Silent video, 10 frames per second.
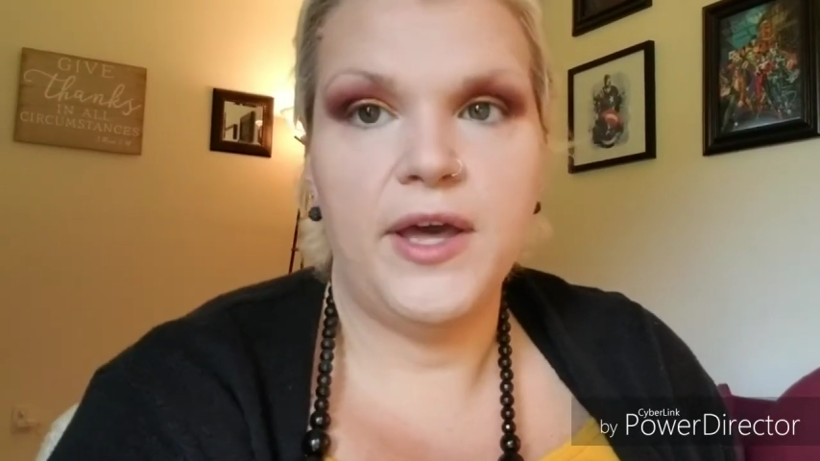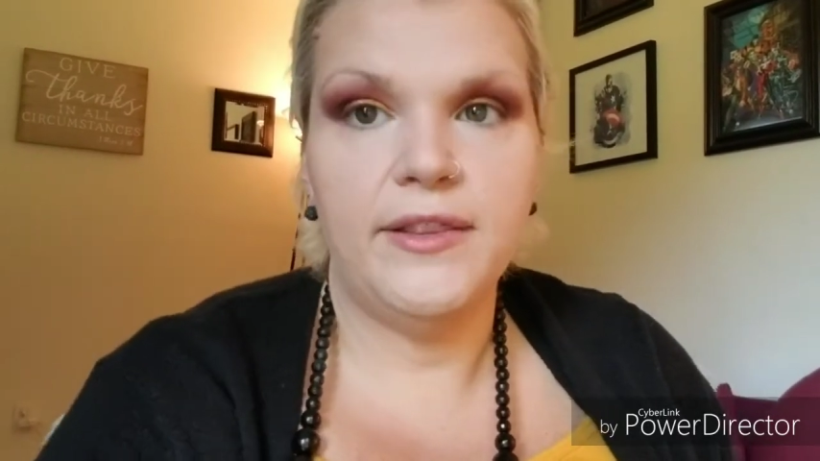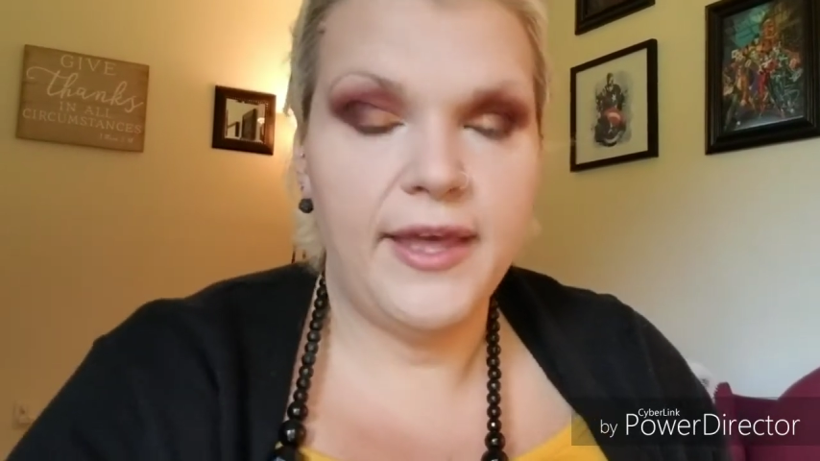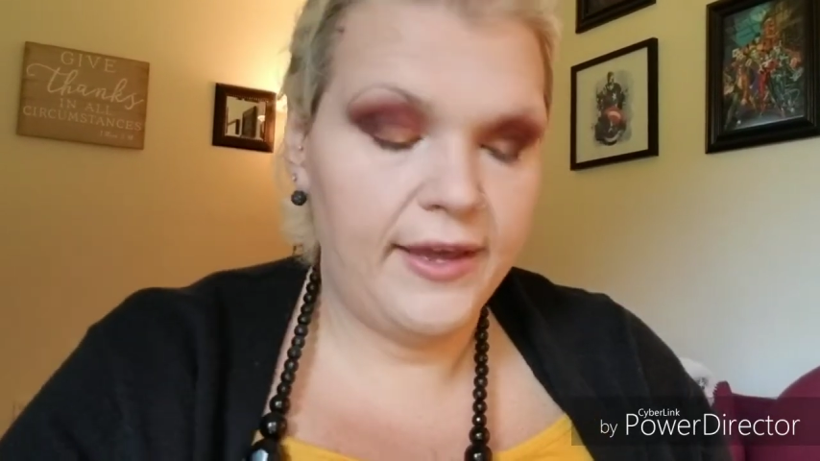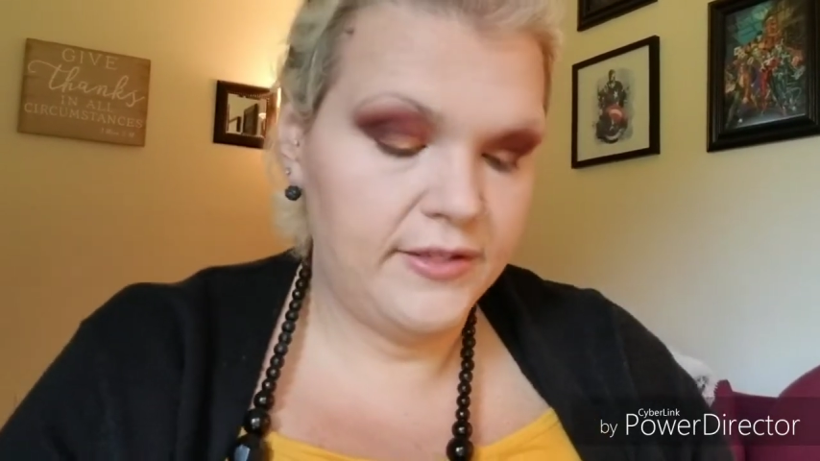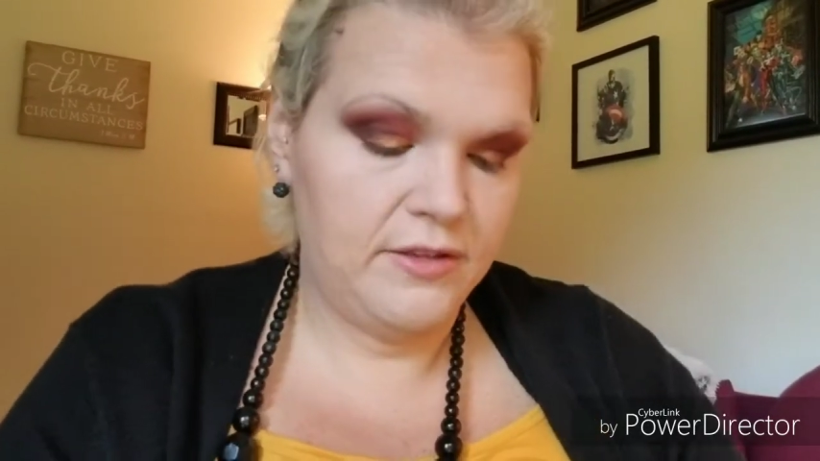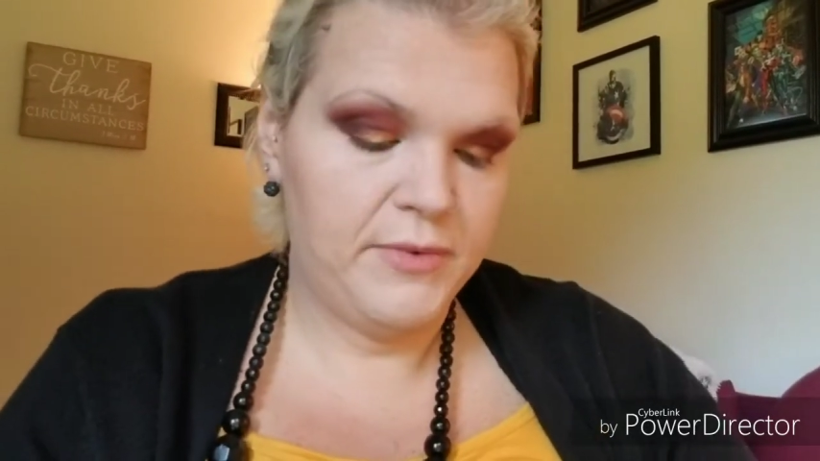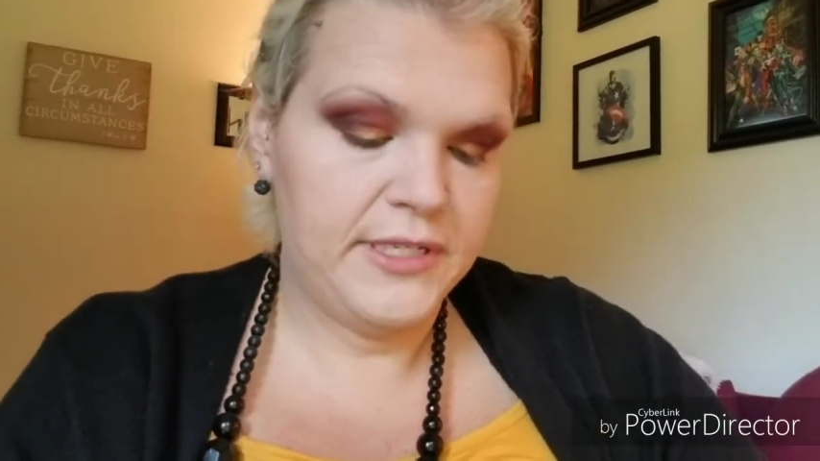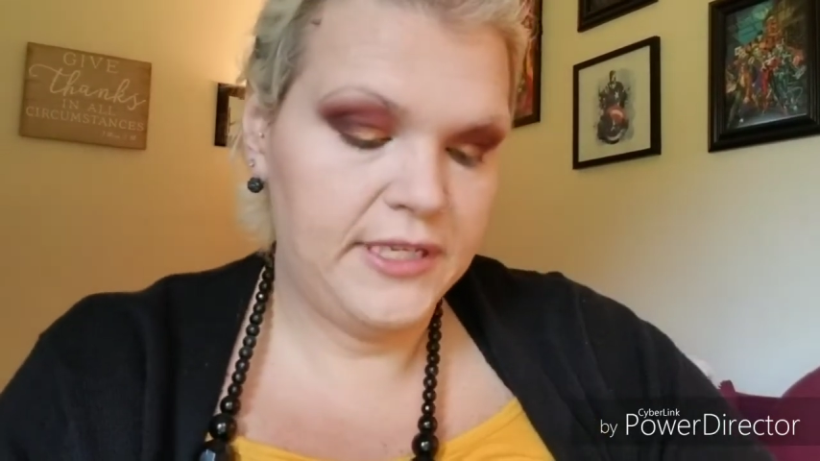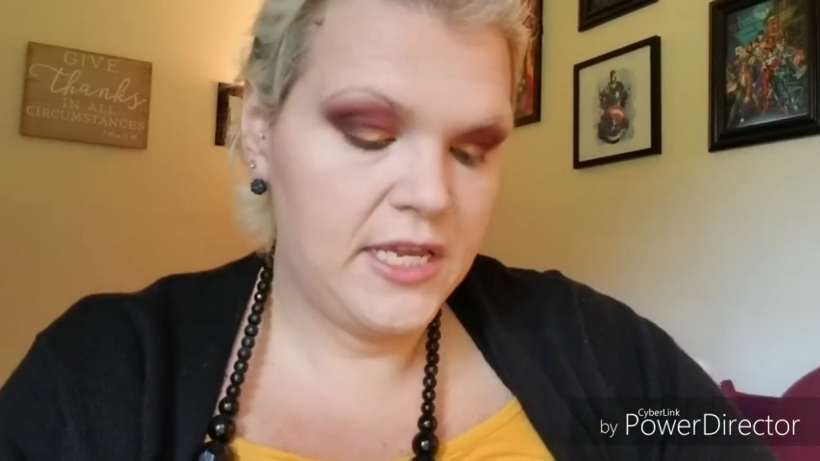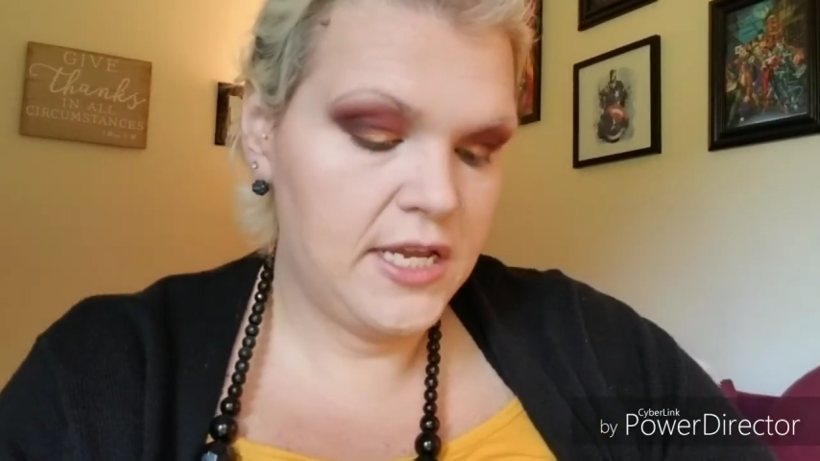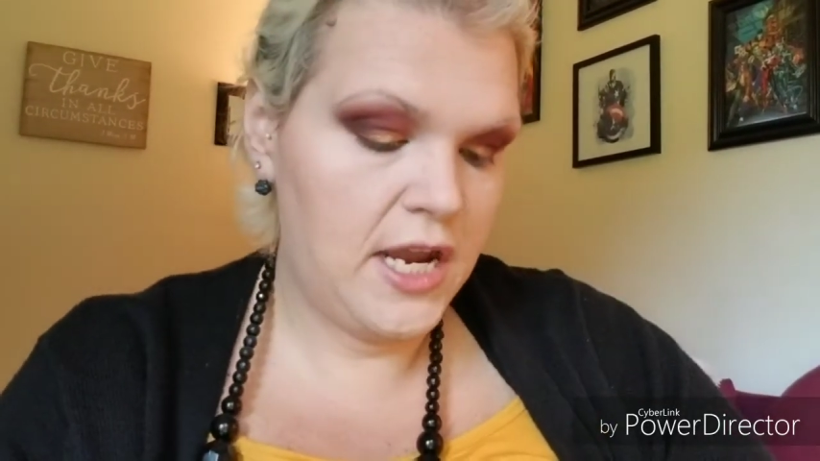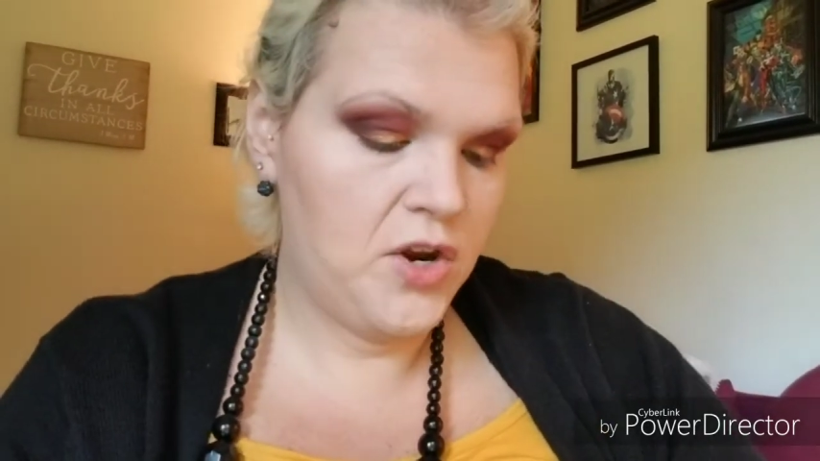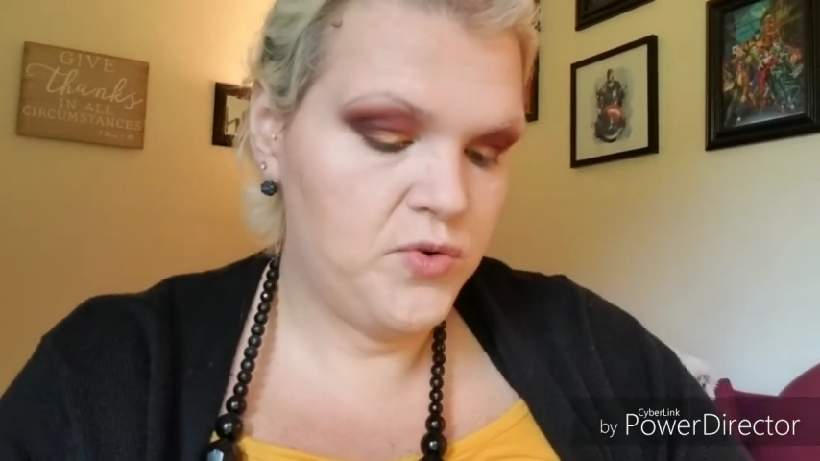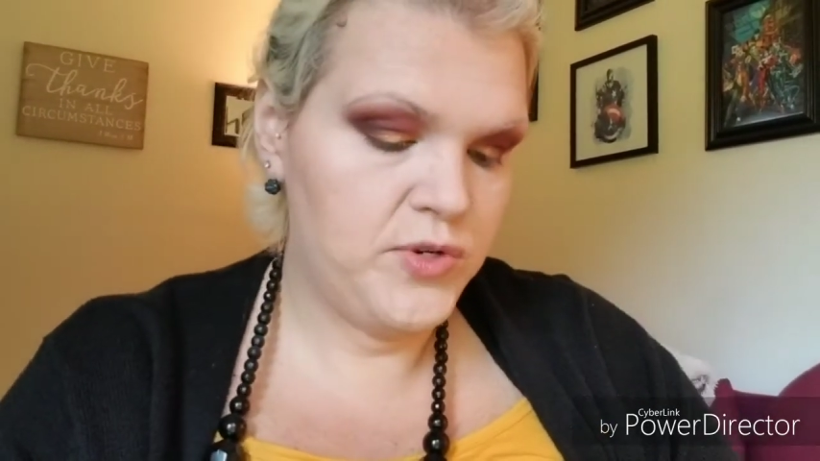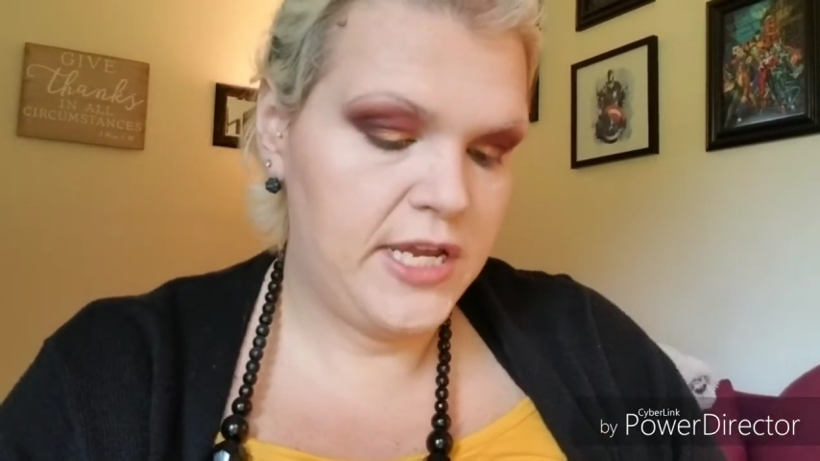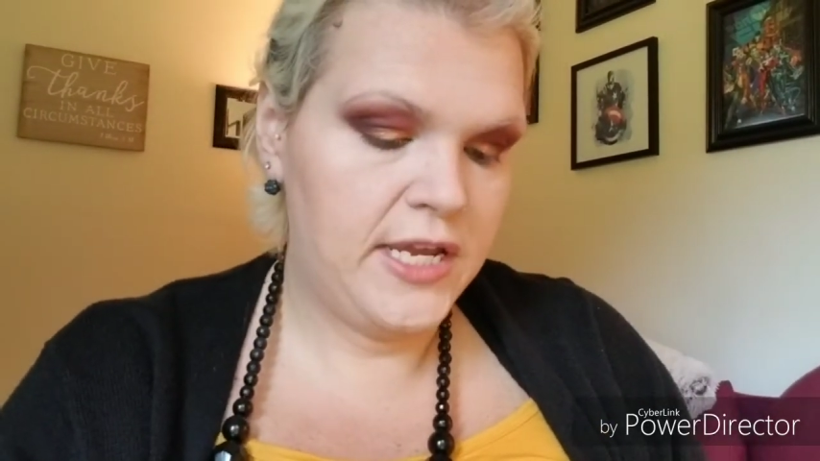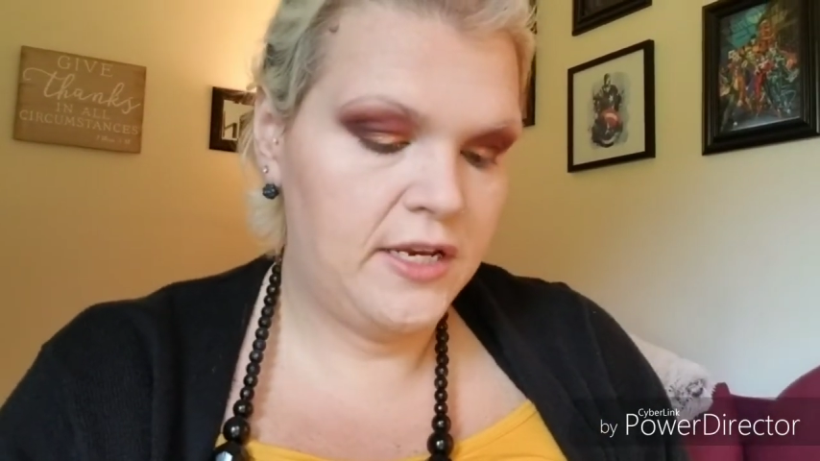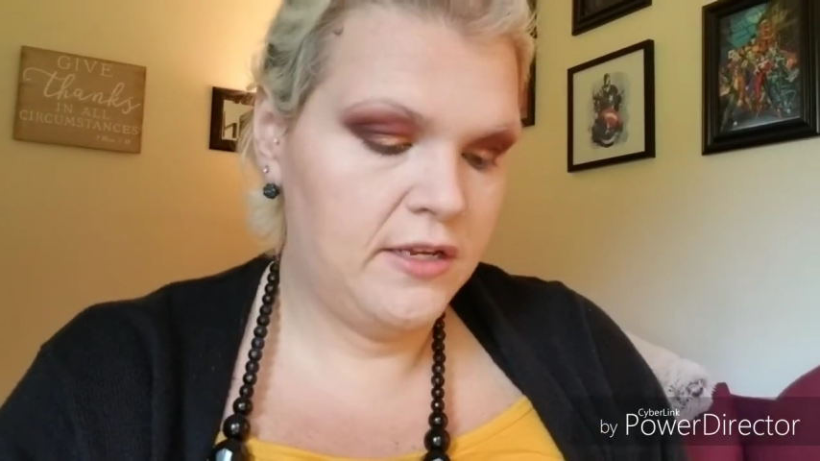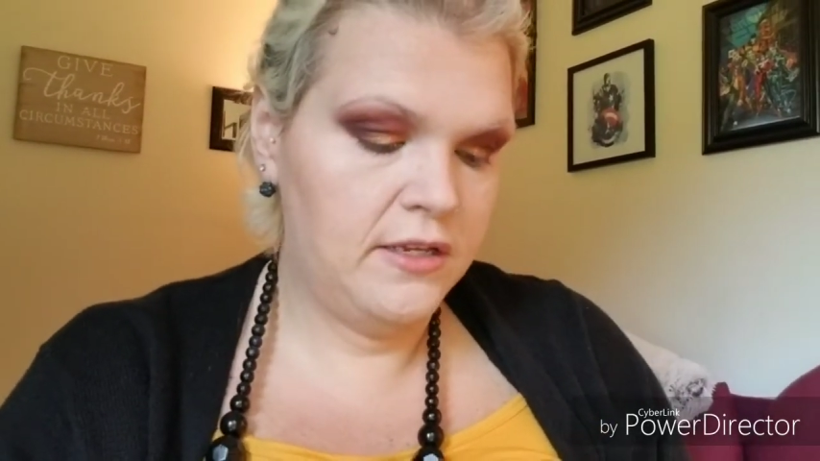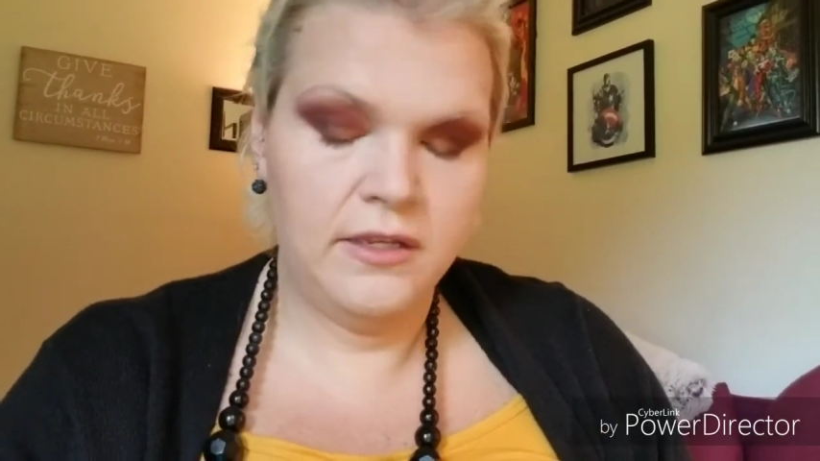lax on my skincare routine.